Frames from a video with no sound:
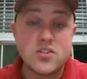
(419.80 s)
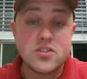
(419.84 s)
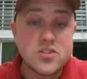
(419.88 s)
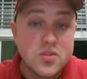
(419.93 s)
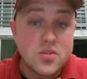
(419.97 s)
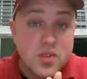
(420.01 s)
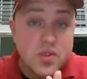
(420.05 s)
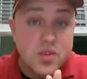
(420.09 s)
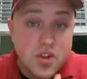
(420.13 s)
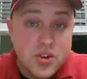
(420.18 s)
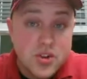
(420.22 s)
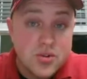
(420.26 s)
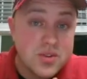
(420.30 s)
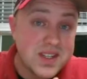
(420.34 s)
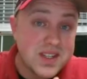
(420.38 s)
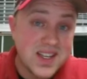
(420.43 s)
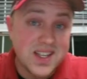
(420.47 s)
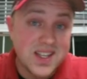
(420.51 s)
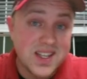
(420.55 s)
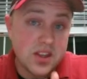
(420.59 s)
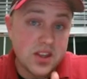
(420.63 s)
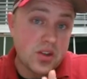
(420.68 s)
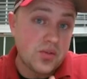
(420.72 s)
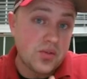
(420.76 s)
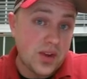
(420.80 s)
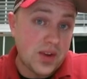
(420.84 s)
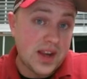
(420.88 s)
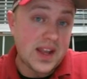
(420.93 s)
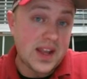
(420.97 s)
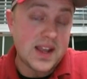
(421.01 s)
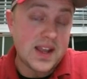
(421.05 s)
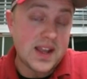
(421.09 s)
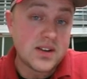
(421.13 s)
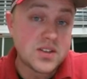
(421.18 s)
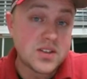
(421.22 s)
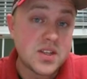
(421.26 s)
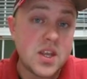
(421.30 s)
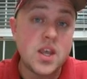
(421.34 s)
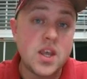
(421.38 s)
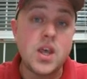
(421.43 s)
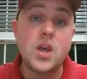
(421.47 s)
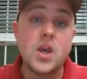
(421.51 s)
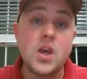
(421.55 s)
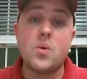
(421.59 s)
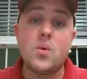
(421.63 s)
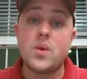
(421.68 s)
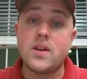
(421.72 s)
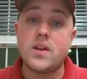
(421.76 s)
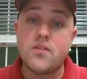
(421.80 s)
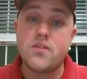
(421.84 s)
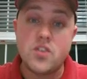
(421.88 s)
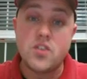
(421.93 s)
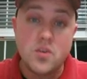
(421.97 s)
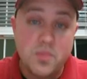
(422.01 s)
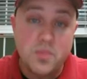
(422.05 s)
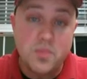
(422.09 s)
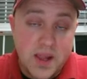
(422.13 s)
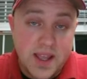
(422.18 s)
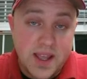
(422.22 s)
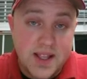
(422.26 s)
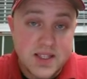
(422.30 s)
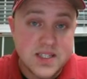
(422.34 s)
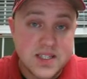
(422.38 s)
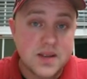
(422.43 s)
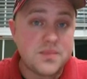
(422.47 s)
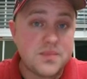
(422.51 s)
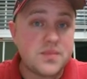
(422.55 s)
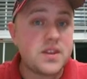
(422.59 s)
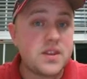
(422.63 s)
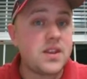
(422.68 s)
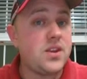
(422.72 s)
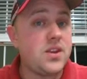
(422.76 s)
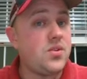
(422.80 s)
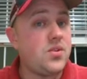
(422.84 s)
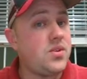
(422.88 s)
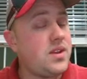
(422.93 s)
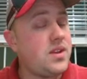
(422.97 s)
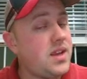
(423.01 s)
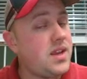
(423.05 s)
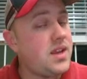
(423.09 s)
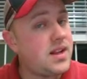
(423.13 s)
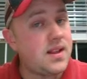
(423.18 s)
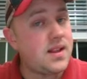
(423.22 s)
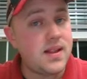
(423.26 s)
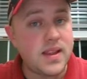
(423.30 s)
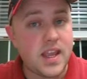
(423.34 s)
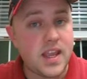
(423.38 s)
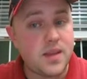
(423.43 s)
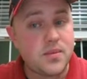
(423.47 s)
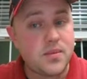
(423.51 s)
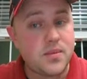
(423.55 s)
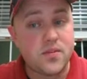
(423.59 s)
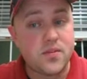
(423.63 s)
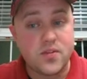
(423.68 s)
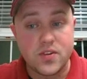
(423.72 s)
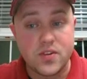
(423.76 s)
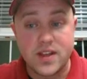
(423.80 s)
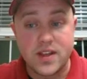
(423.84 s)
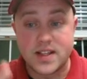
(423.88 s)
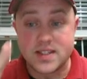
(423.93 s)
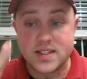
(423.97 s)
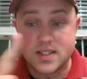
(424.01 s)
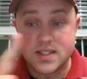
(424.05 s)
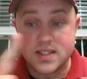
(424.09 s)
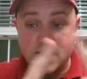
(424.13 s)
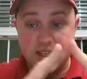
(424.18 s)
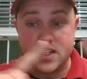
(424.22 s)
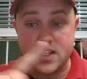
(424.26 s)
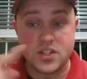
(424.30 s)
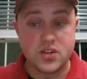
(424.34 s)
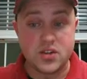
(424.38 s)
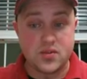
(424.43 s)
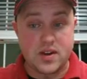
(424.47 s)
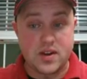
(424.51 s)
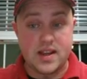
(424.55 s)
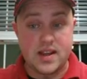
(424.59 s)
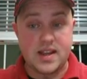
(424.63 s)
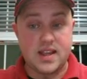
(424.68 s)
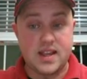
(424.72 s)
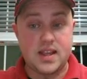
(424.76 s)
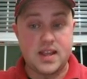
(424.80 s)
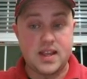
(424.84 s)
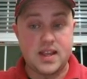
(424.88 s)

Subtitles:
includes in the greenhouse. Whenever you plant something, you need a label for that seed tray